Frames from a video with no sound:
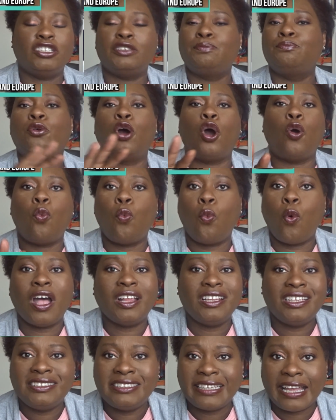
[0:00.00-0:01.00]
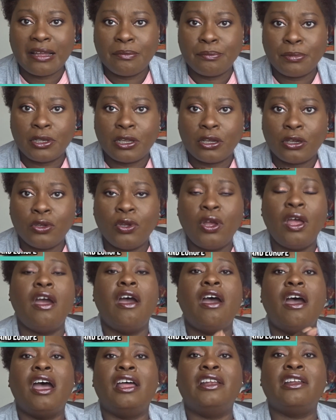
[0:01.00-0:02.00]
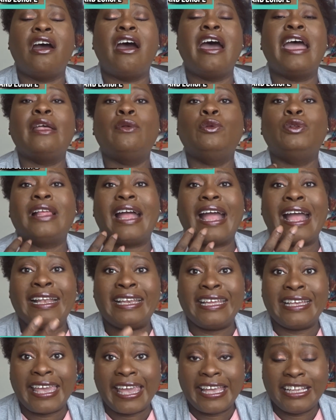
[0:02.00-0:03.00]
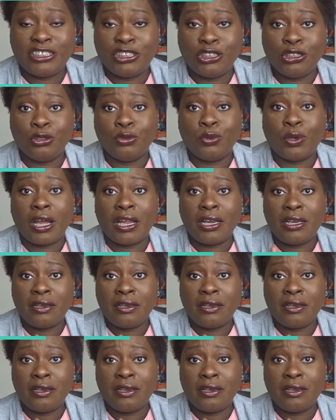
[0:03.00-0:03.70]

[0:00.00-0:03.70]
Just put a 1 down below and I will allocate you a